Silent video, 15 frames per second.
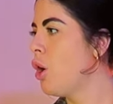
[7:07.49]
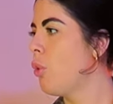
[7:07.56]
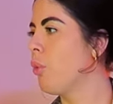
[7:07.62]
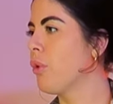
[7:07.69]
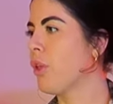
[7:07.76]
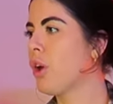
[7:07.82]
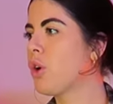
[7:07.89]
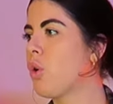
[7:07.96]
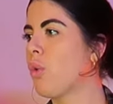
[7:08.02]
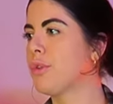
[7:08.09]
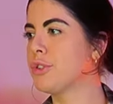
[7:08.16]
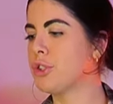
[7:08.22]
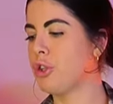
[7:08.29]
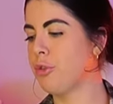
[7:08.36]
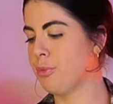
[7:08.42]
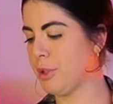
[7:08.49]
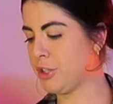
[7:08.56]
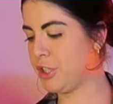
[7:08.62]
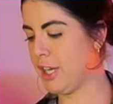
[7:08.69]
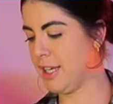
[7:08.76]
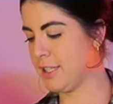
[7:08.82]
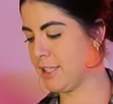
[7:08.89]
without going too
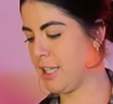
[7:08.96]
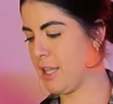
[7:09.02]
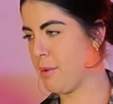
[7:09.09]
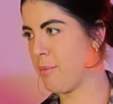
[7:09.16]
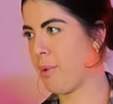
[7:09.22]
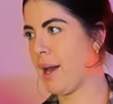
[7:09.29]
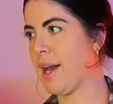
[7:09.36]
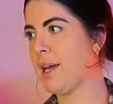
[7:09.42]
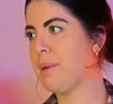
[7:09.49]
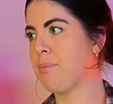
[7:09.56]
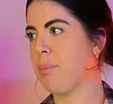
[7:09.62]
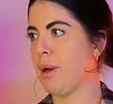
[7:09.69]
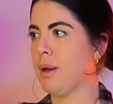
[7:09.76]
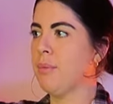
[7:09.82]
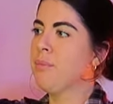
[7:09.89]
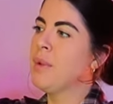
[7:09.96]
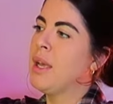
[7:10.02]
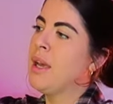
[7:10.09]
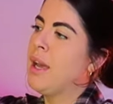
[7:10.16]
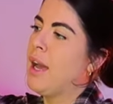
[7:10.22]
much into the bag but